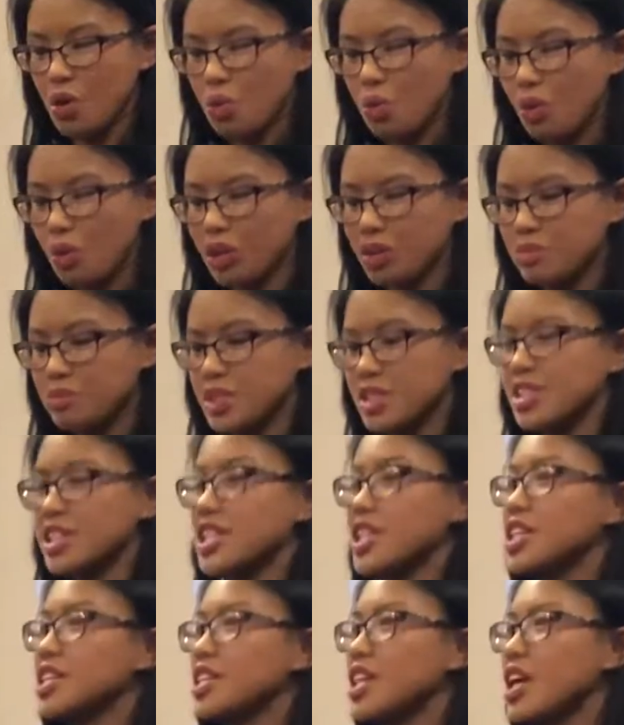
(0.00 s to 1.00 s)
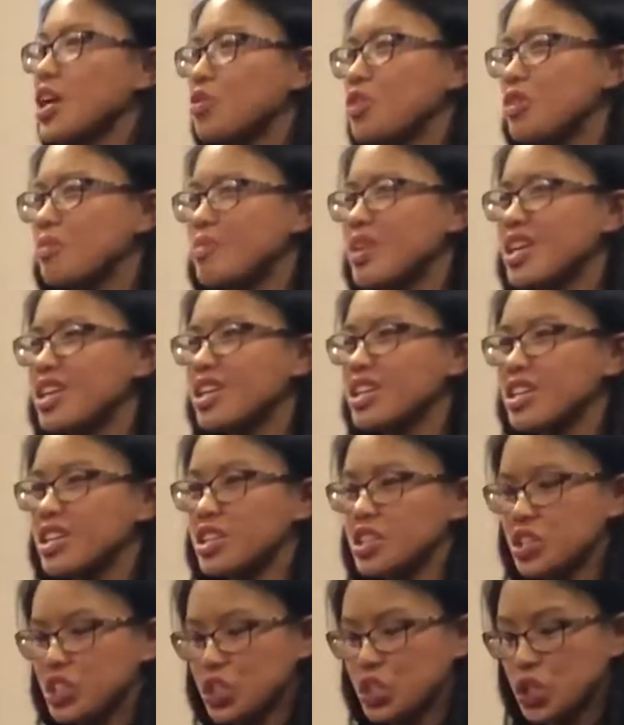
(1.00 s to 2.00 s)
One mistake that we make
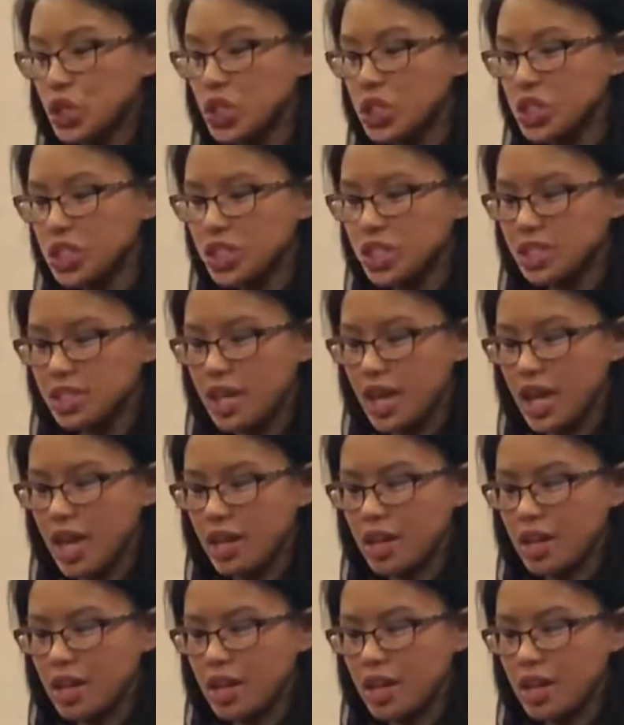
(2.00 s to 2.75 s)
in church